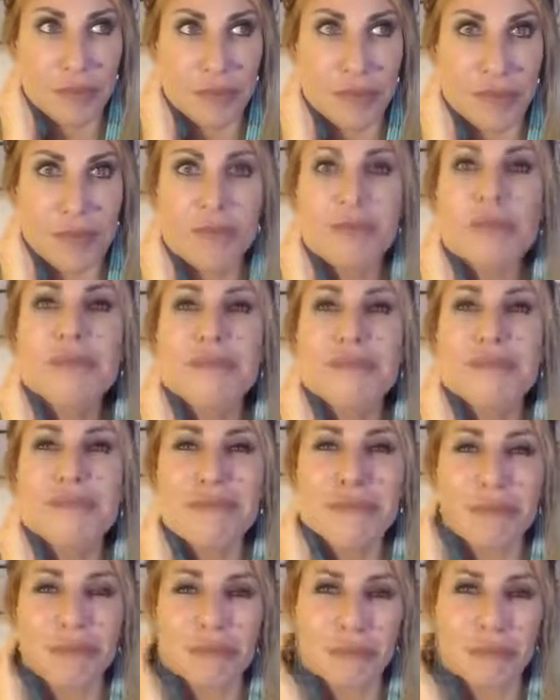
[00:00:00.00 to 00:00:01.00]

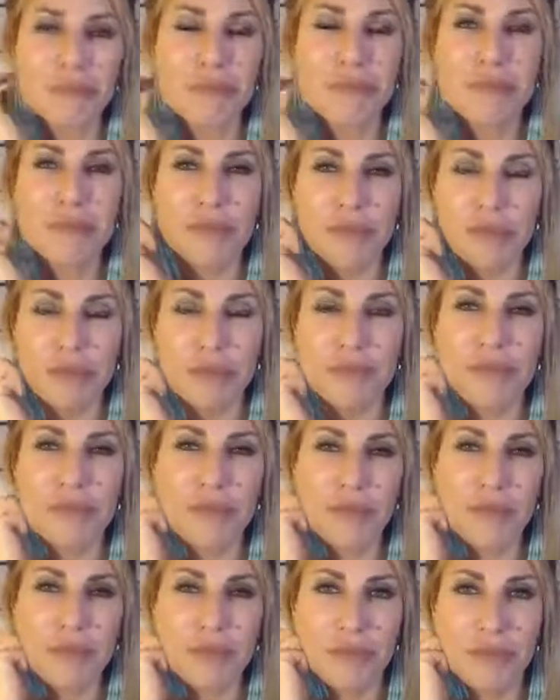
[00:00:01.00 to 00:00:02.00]

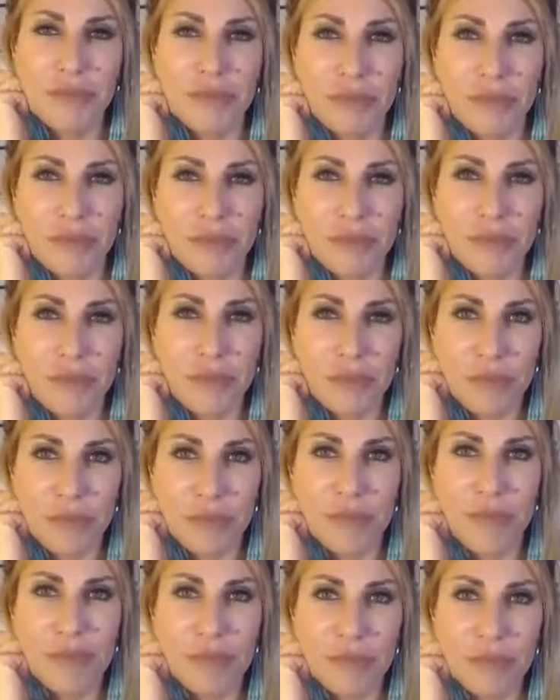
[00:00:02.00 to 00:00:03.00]

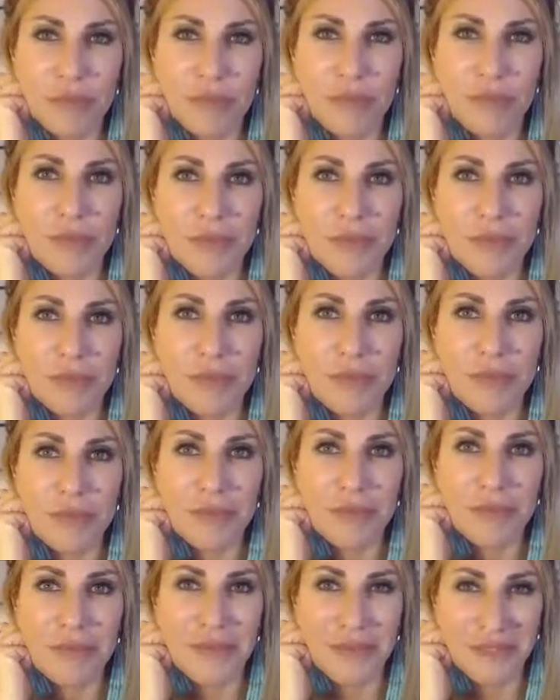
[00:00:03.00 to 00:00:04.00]

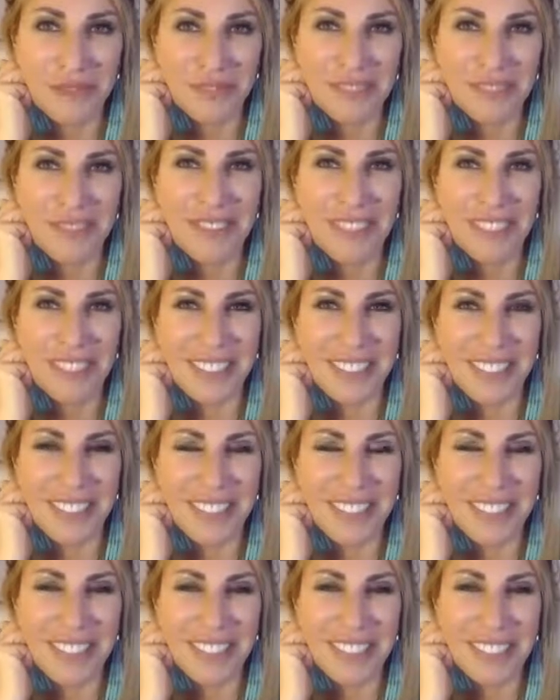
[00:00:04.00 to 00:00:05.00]

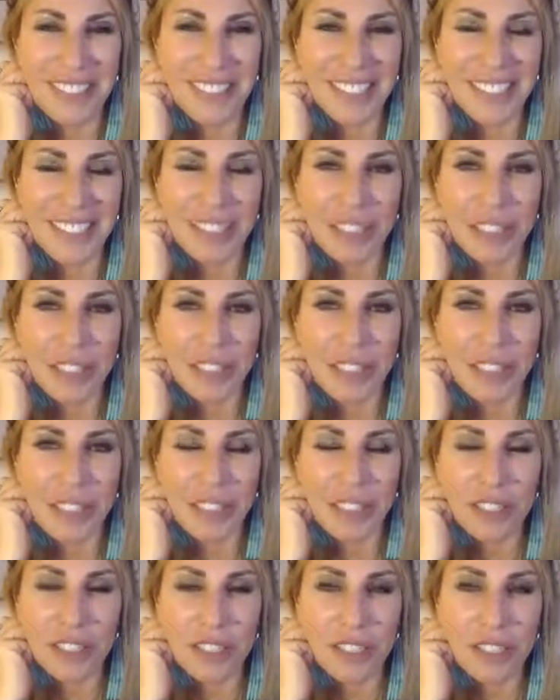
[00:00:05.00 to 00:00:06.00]

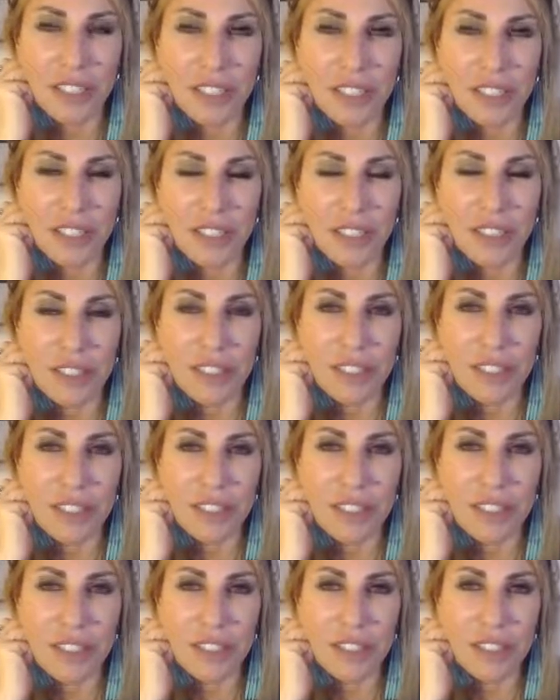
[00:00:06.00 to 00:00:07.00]

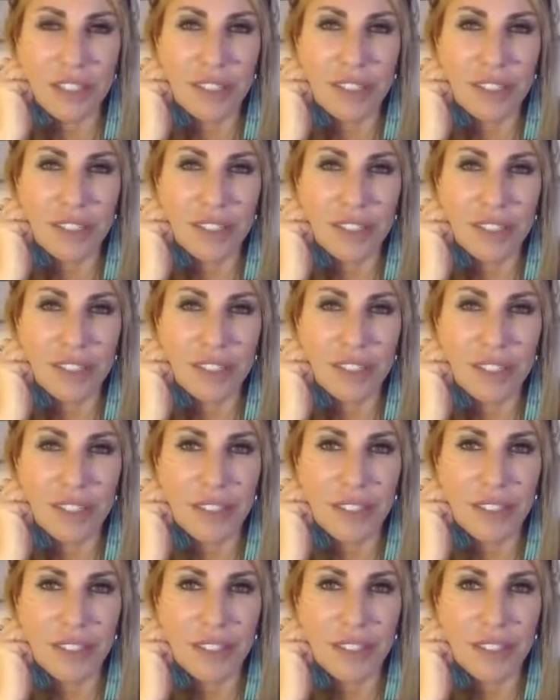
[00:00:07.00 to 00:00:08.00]
[no speech]